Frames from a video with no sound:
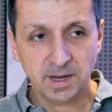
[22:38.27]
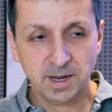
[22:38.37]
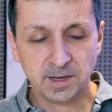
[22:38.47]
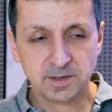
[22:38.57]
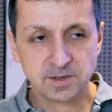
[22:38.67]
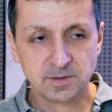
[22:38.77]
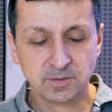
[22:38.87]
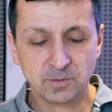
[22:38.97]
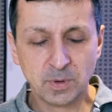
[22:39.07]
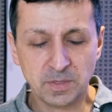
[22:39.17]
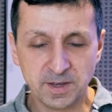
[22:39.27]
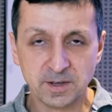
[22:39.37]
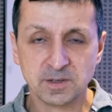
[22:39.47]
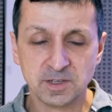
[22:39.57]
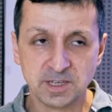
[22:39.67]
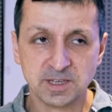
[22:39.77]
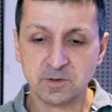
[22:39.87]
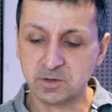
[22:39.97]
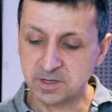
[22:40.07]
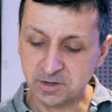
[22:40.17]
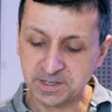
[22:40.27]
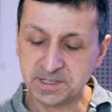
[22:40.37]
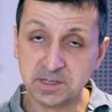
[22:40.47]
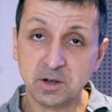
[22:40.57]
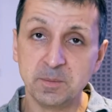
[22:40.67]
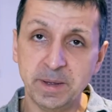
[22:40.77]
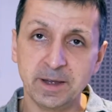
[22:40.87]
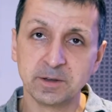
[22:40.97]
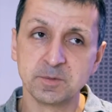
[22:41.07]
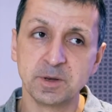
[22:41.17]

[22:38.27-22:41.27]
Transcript: It's £1,699,